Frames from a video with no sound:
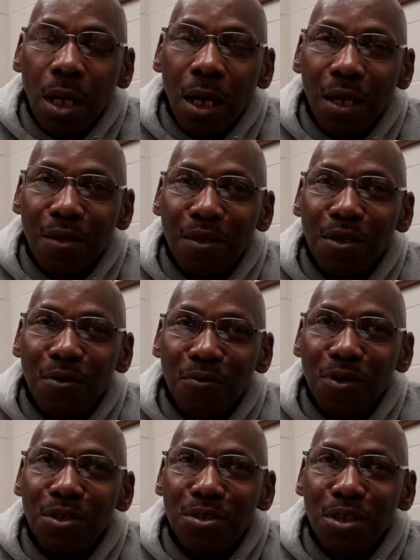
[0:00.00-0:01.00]
I think
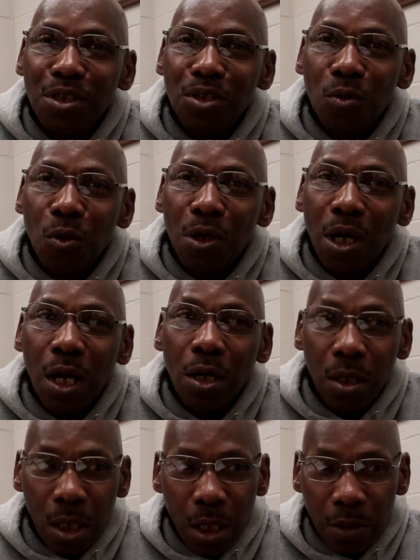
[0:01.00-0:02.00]
eventually you wore
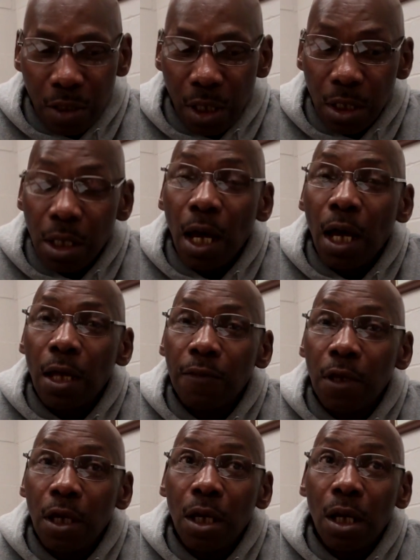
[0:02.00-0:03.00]
down, and I thank God
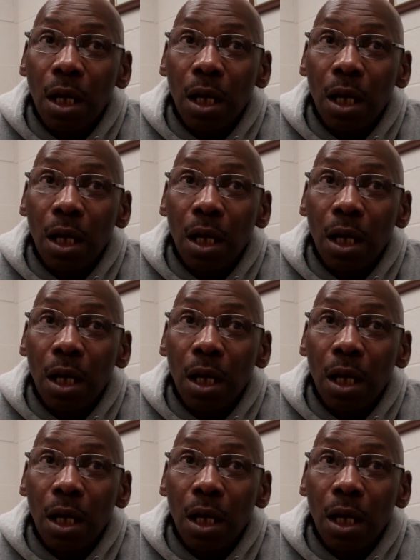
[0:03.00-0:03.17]
that